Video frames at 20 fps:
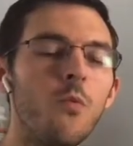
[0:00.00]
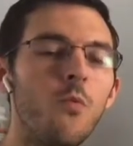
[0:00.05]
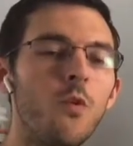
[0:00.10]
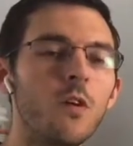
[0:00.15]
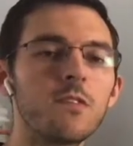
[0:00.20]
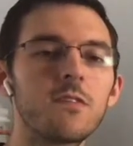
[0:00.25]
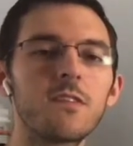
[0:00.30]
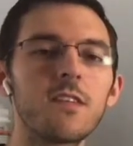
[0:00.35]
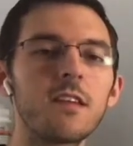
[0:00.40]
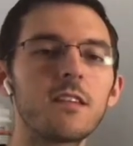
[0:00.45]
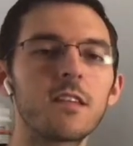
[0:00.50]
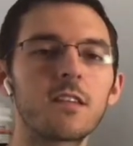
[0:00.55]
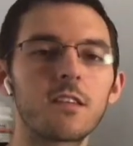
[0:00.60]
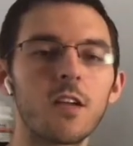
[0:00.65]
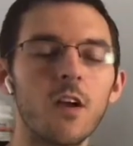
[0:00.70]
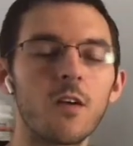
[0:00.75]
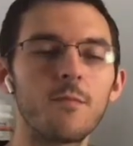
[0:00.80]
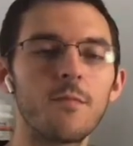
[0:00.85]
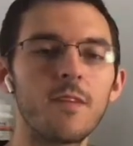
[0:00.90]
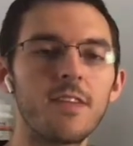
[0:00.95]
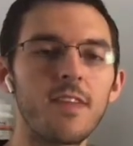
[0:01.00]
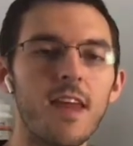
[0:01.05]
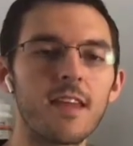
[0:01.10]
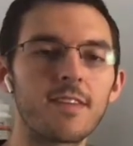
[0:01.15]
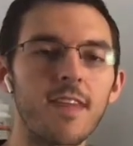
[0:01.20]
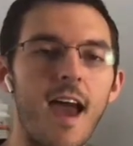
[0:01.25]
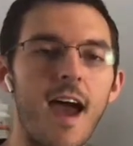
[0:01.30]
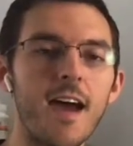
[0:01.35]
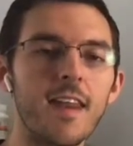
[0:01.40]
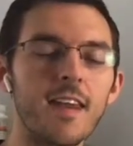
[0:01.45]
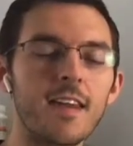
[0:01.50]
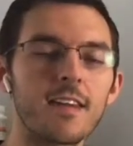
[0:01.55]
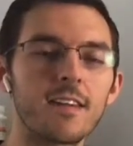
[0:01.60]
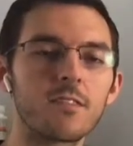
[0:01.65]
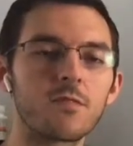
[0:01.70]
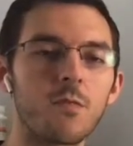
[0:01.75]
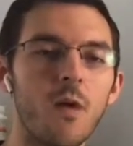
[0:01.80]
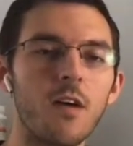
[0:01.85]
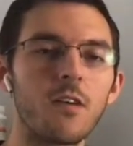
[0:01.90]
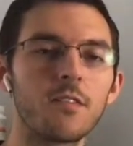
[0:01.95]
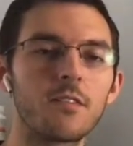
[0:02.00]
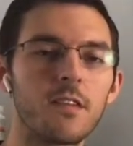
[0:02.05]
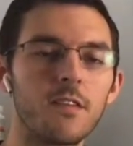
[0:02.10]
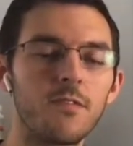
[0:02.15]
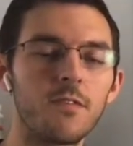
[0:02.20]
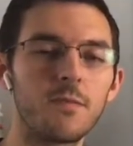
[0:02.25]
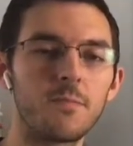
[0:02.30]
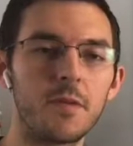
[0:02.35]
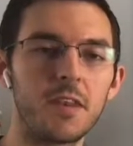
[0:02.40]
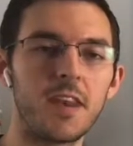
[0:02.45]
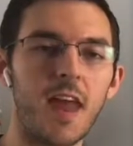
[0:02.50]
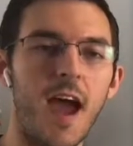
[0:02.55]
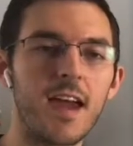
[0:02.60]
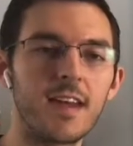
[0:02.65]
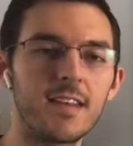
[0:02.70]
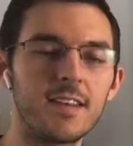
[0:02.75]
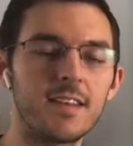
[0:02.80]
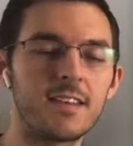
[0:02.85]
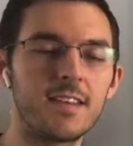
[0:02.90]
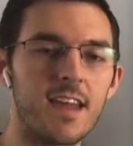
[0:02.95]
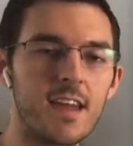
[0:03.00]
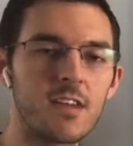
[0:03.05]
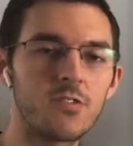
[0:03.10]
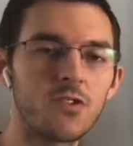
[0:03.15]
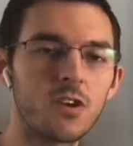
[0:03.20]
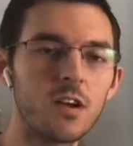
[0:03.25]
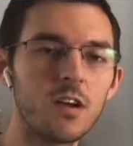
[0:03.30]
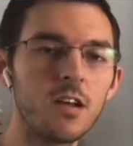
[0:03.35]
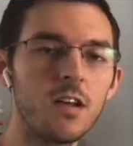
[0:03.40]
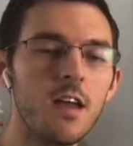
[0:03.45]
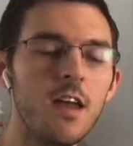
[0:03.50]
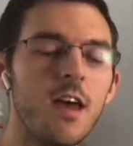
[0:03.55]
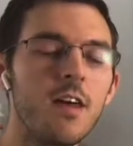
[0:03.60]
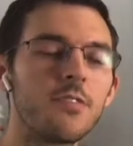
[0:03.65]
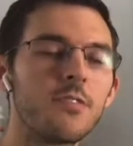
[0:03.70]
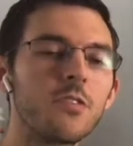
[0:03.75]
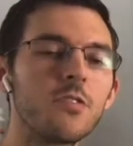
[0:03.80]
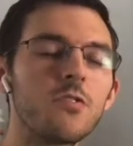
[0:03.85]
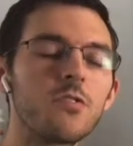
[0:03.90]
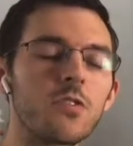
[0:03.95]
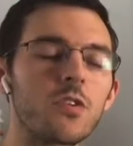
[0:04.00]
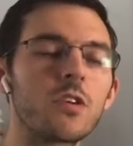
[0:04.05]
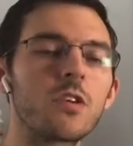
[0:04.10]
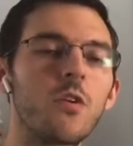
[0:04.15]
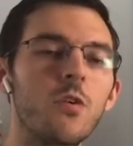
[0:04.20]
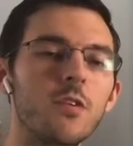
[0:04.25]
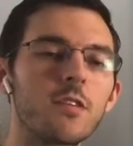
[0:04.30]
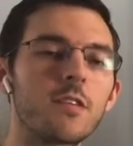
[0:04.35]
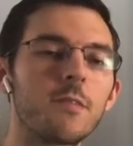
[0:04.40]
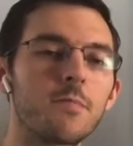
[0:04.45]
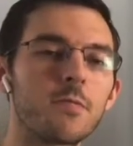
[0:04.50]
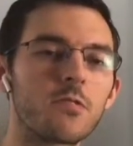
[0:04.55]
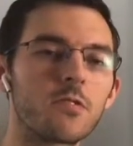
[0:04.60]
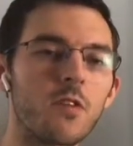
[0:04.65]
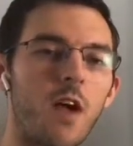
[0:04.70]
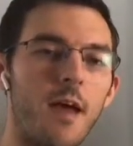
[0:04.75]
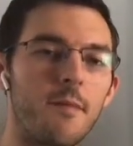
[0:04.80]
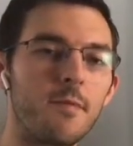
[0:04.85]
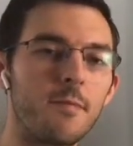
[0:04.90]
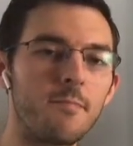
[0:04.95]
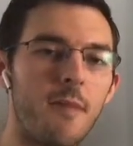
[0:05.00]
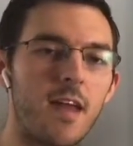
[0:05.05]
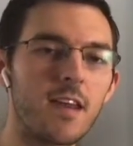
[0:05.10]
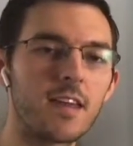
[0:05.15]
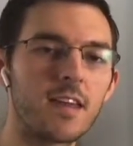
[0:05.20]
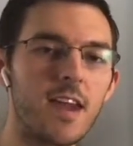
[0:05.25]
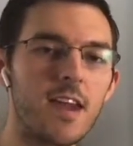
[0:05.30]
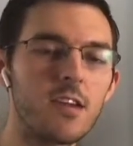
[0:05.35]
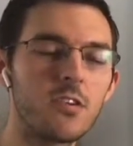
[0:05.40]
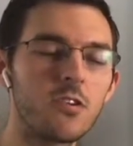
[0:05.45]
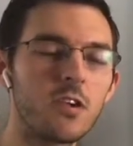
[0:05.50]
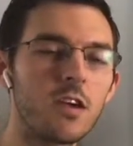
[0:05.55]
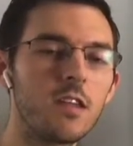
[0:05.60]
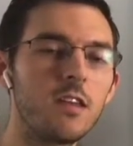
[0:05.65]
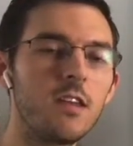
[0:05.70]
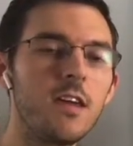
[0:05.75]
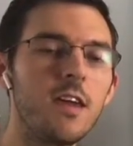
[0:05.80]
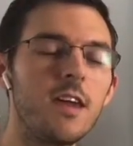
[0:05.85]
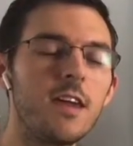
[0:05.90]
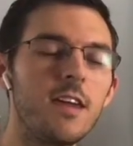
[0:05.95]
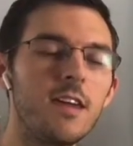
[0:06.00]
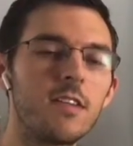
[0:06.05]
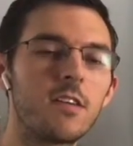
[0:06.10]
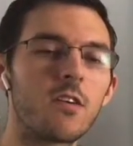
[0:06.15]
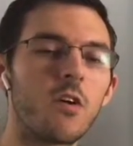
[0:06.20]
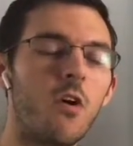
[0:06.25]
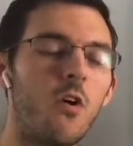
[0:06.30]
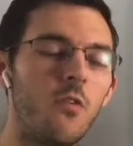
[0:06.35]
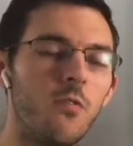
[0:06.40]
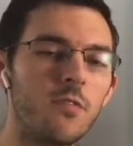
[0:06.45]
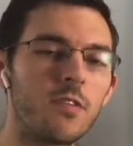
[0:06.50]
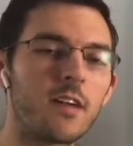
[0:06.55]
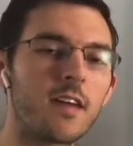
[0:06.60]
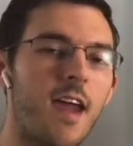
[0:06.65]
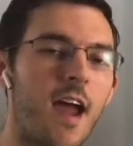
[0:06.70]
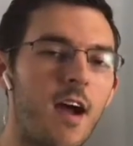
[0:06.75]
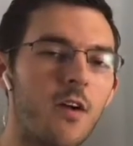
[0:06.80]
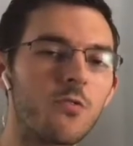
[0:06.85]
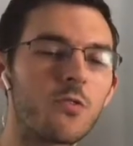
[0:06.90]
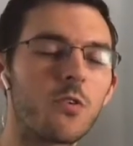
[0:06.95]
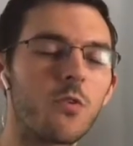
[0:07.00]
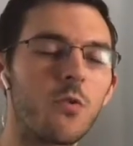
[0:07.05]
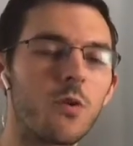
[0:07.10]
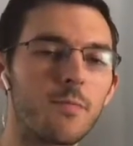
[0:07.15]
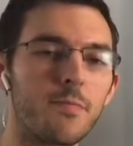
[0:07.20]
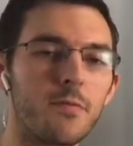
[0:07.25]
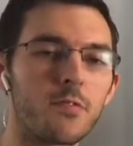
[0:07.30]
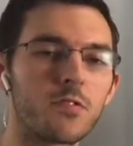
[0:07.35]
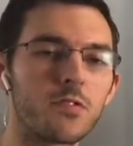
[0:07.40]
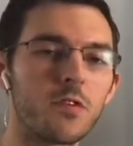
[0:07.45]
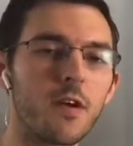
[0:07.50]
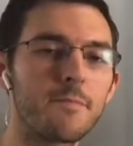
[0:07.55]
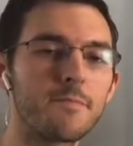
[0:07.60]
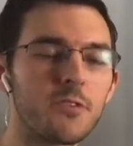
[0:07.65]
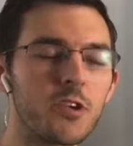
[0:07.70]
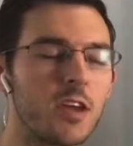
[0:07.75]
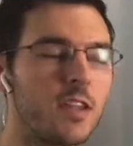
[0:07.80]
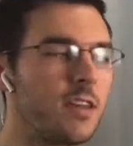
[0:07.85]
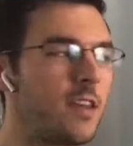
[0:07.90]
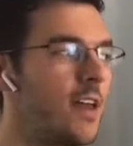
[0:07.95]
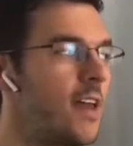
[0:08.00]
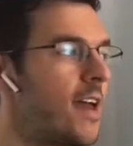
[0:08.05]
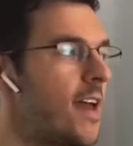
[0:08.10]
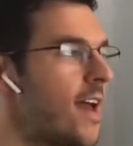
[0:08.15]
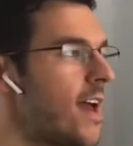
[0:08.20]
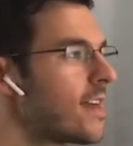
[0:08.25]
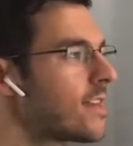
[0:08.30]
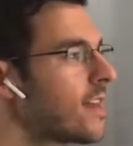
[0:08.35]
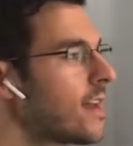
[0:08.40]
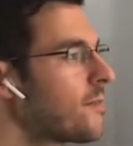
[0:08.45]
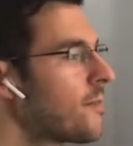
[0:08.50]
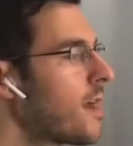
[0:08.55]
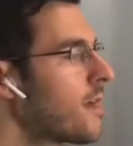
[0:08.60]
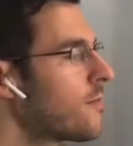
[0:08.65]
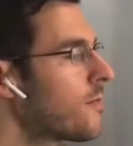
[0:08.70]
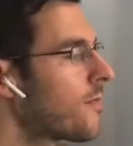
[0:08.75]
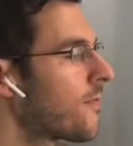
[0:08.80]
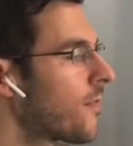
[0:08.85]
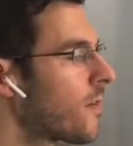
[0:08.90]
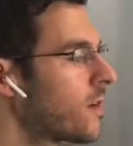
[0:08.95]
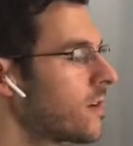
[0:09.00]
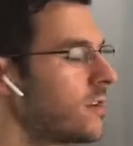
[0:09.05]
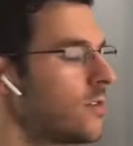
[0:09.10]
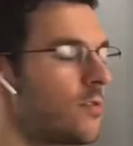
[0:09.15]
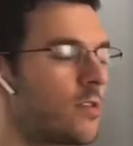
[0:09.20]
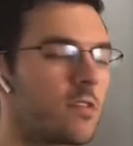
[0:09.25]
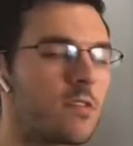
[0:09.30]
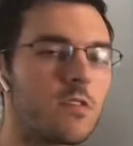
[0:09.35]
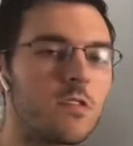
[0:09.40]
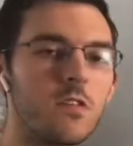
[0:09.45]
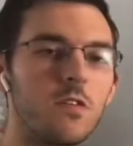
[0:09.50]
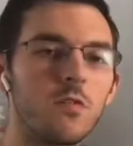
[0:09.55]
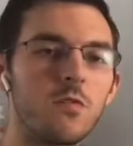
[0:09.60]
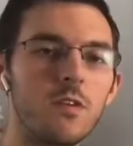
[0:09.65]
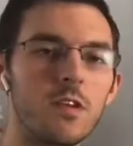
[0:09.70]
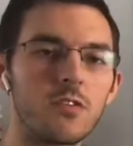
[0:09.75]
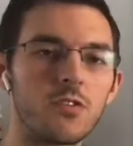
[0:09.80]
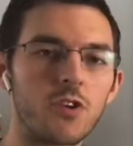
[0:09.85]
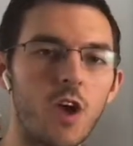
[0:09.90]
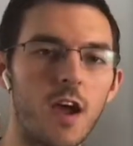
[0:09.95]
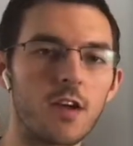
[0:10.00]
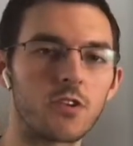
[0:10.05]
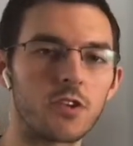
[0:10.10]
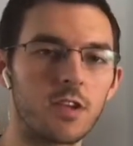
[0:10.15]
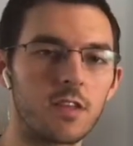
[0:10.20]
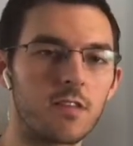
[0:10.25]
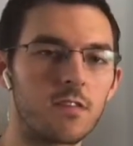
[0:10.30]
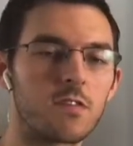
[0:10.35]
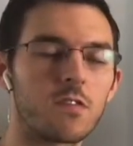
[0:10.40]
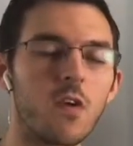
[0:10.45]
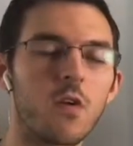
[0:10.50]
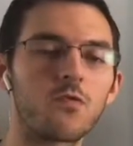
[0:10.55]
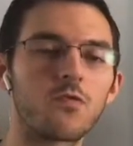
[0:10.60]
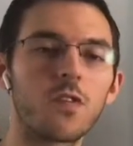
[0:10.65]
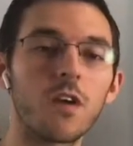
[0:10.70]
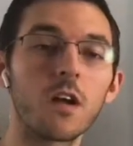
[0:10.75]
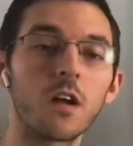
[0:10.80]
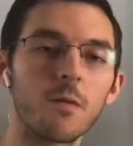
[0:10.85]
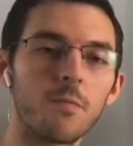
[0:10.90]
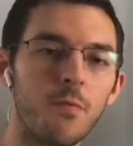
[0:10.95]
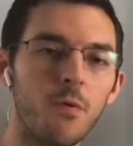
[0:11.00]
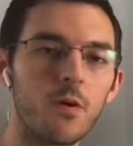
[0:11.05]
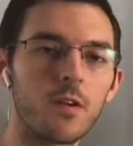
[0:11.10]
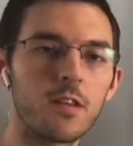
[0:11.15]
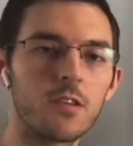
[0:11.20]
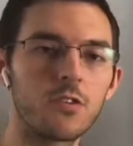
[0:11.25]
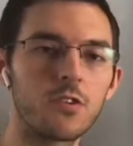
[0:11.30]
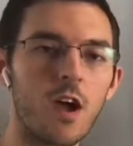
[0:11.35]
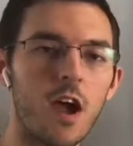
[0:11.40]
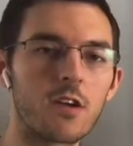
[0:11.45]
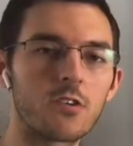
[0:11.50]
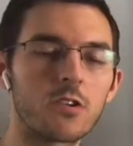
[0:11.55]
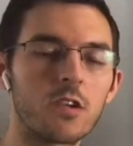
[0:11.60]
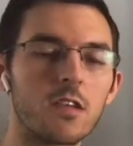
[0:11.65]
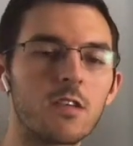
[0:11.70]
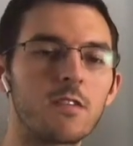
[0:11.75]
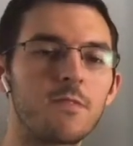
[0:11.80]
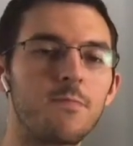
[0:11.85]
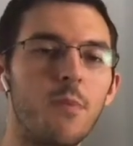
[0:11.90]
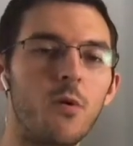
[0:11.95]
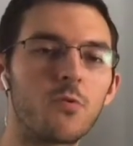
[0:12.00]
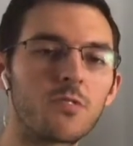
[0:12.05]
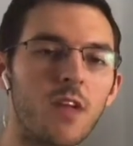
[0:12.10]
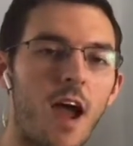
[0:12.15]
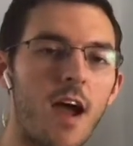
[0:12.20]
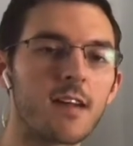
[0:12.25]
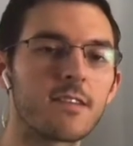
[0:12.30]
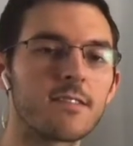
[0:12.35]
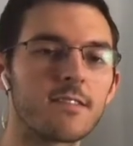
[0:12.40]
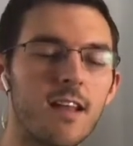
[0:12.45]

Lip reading: Once they determine that the headache is relatively benign in nature, they're usually going to prescribe a medication, either over the counter or prescription, and they may refer you into injections, so trigger point injections, Botox